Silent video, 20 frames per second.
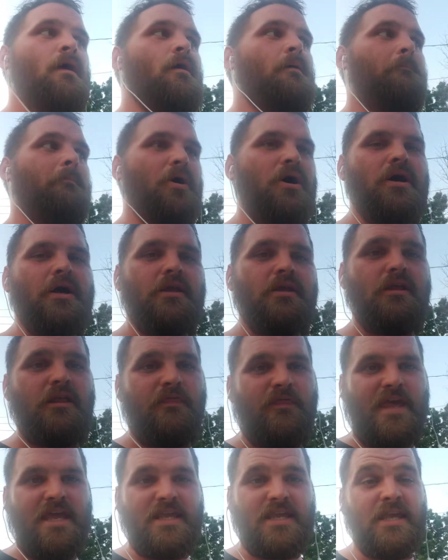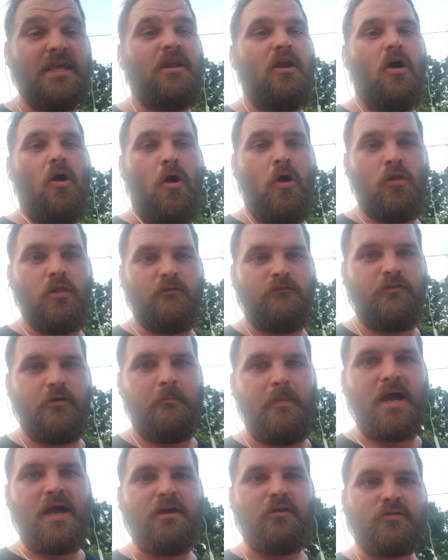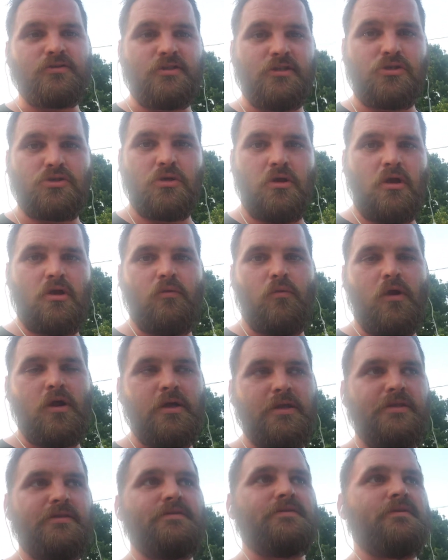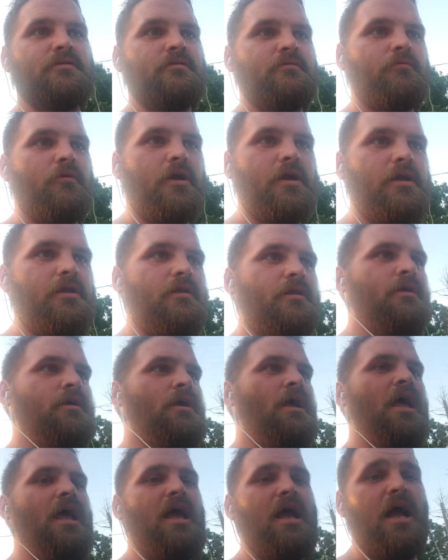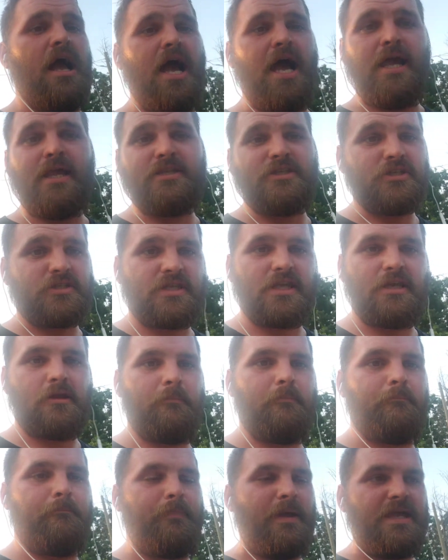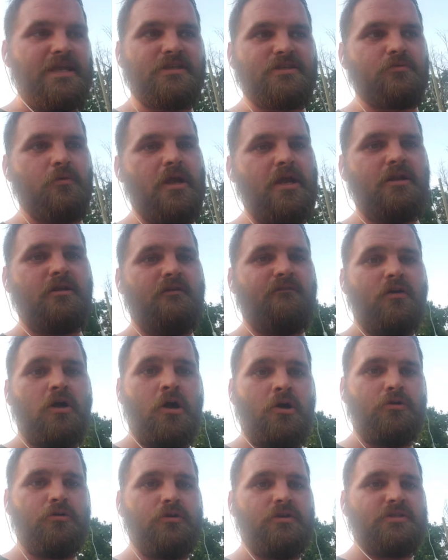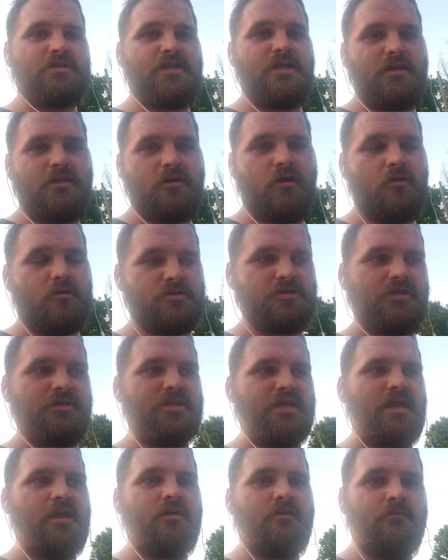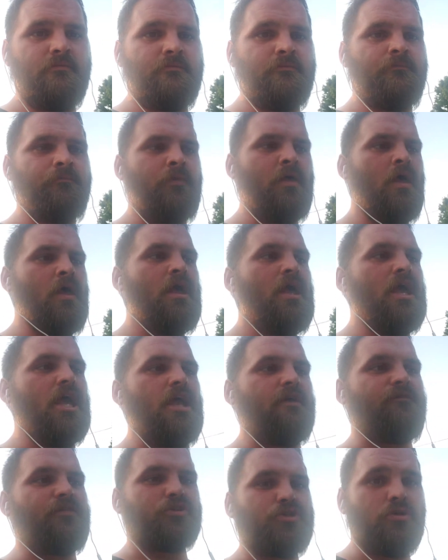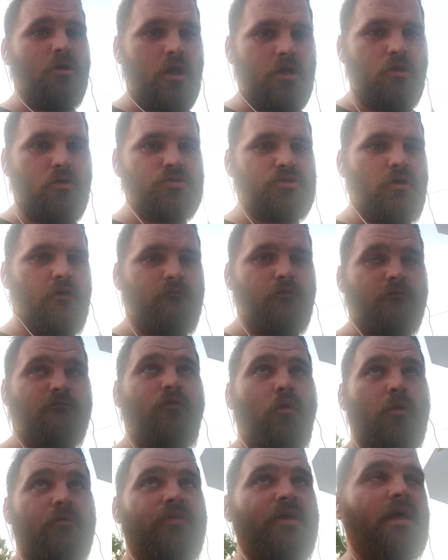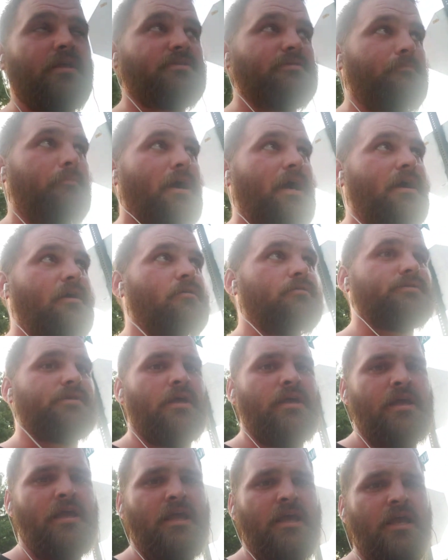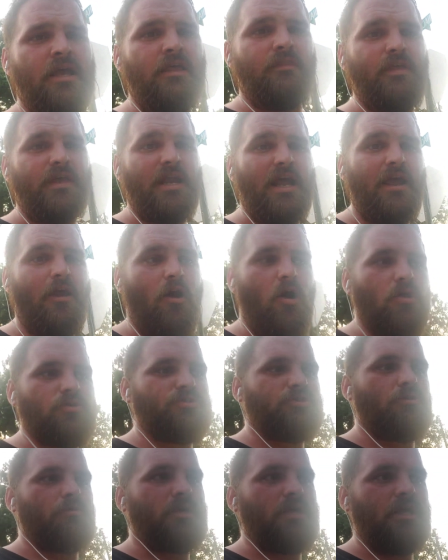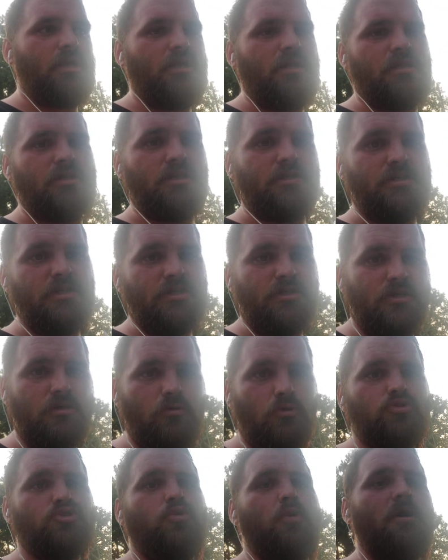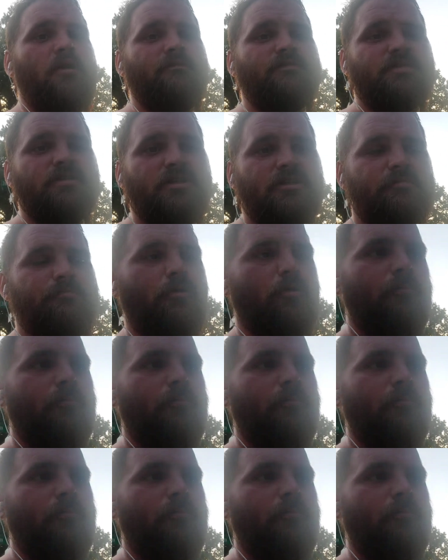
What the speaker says: But they get all of the miles the truck runs, right? I just get a base rate of $110 a day. If the truck goes over 4,000 miles, then I also get an additional 12 cents per